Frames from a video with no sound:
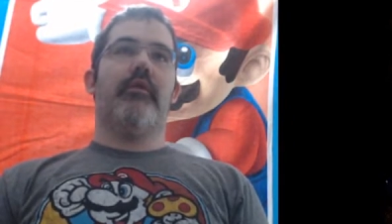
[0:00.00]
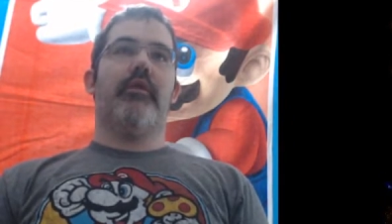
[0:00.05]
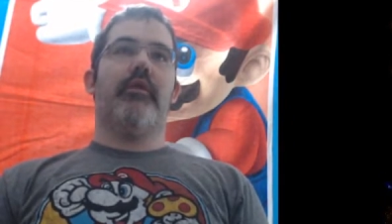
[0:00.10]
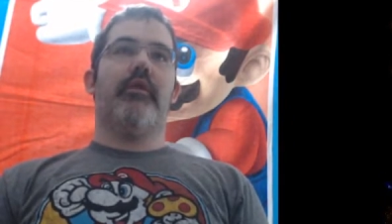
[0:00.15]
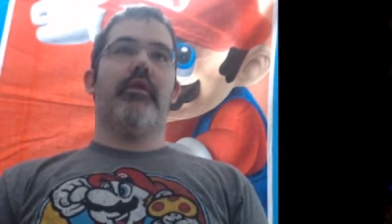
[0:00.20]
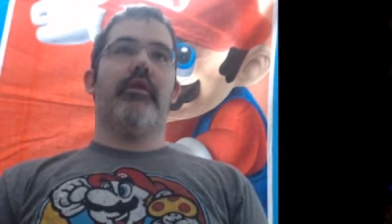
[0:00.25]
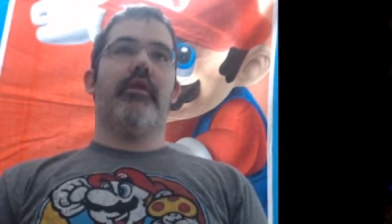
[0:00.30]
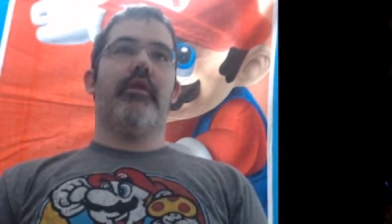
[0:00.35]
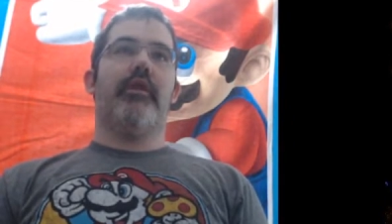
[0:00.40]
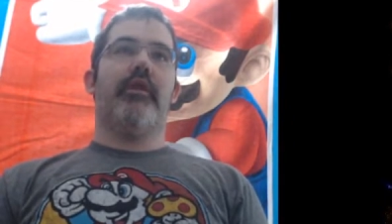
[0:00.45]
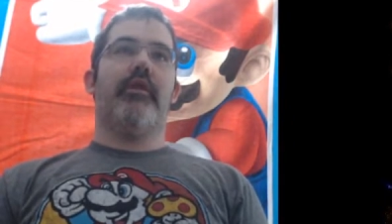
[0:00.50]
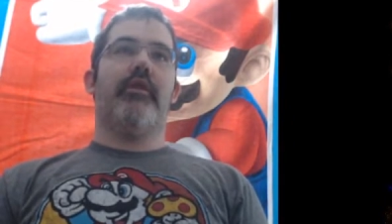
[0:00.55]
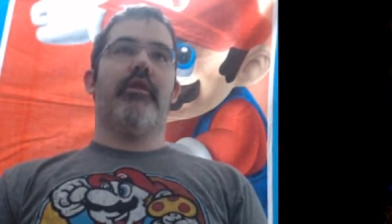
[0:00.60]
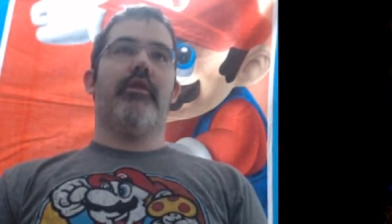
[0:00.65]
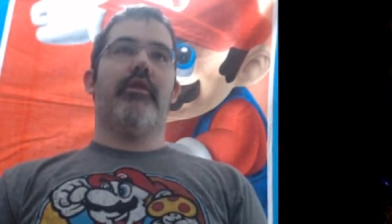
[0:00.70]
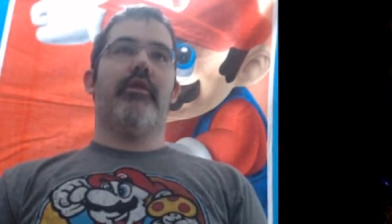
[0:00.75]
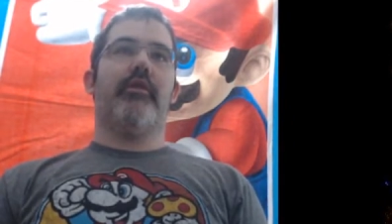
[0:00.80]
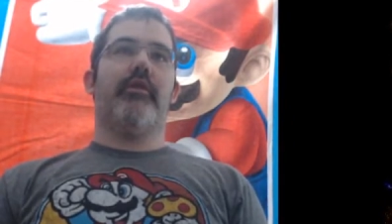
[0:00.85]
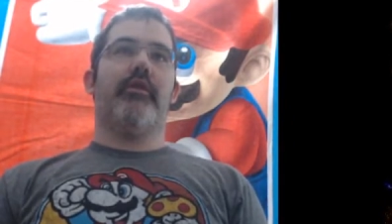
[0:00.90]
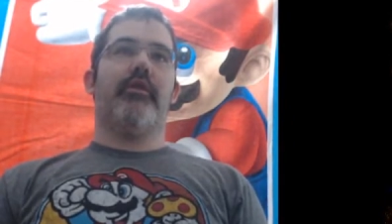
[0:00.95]
And
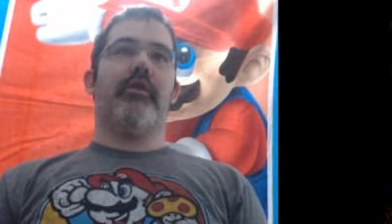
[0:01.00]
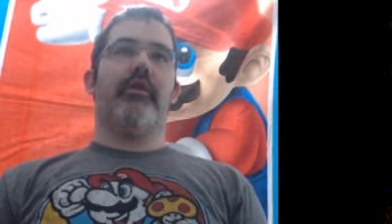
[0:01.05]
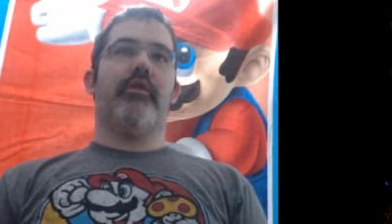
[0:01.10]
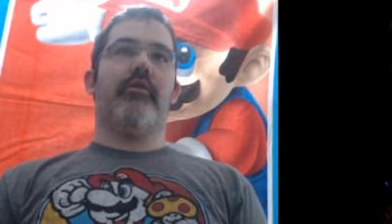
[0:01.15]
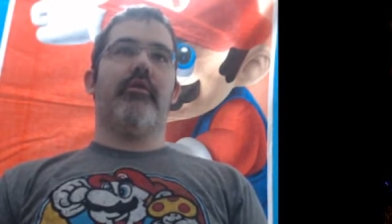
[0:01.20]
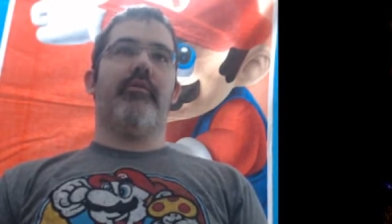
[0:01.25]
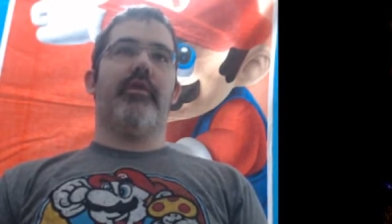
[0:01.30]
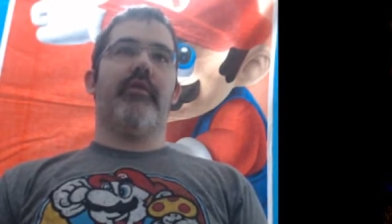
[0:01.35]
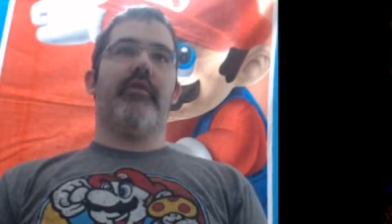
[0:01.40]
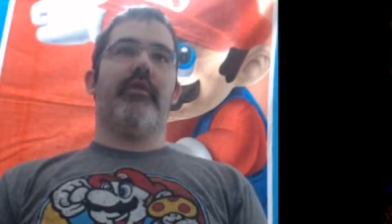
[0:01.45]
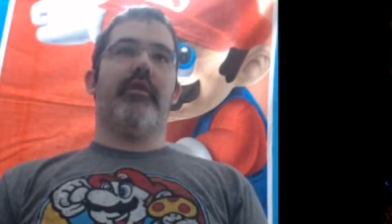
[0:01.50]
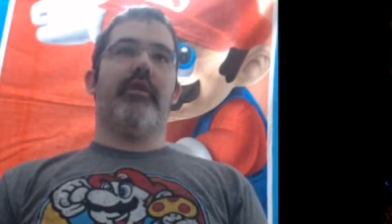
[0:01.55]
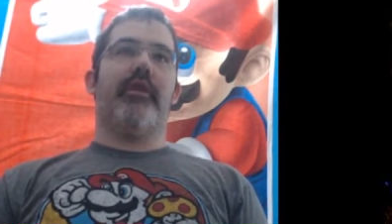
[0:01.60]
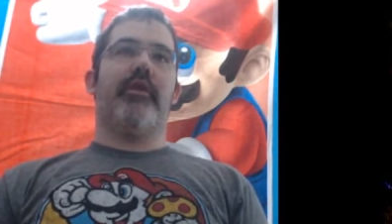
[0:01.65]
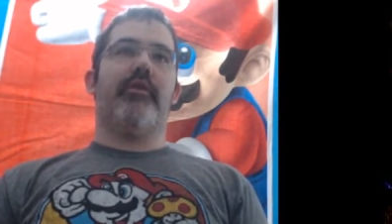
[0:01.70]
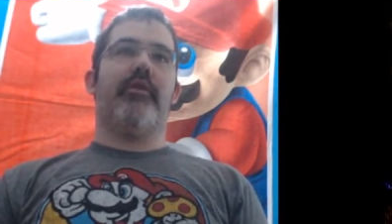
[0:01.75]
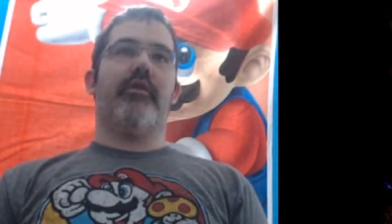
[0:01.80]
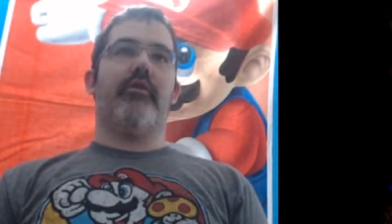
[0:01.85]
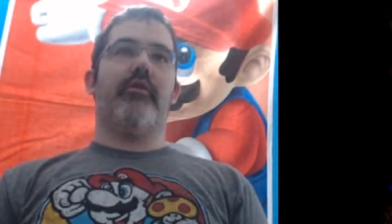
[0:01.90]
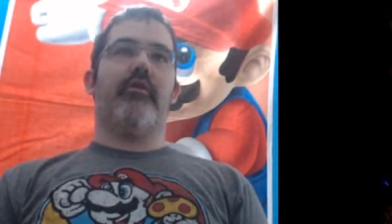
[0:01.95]
you just a little bit of a
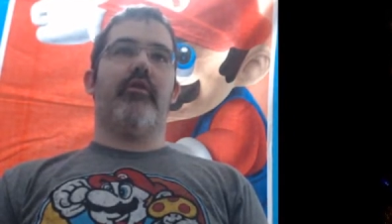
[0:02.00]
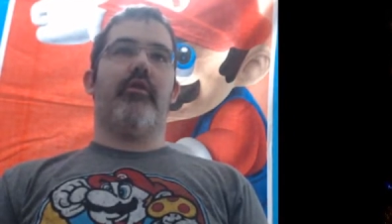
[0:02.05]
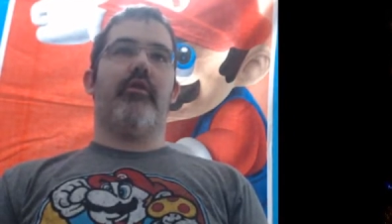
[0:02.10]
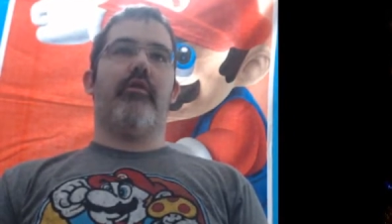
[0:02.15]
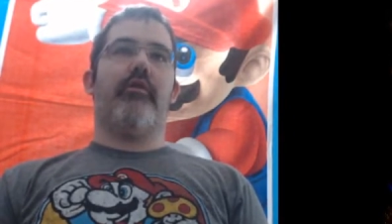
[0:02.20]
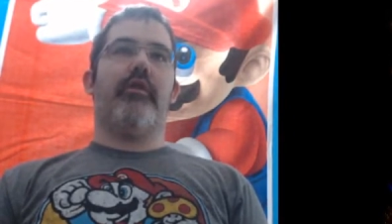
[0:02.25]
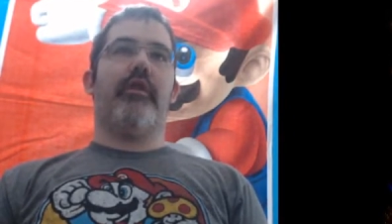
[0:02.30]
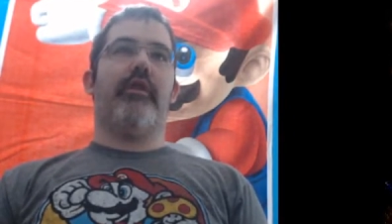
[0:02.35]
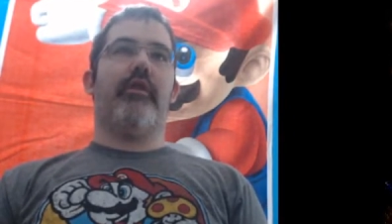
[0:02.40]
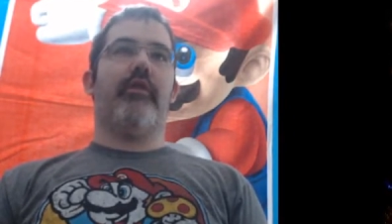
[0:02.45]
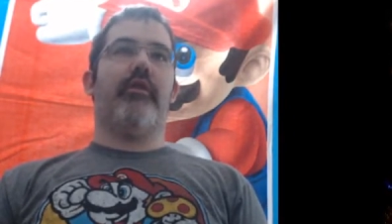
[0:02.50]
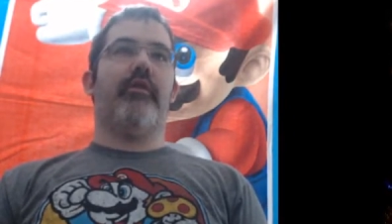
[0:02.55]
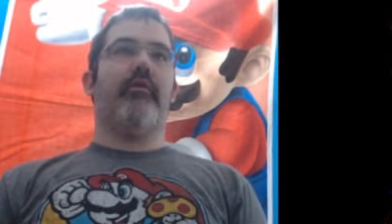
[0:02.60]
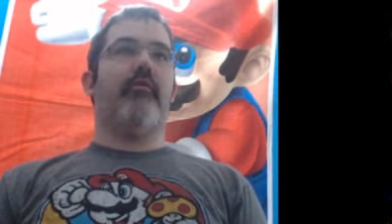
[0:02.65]
dungeon crawler here.